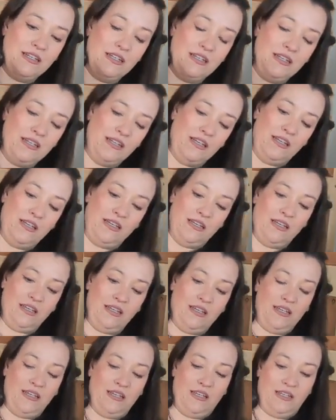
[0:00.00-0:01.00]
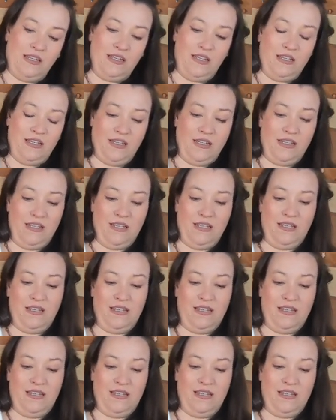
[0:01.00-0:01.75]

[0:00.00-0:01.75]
[no speech]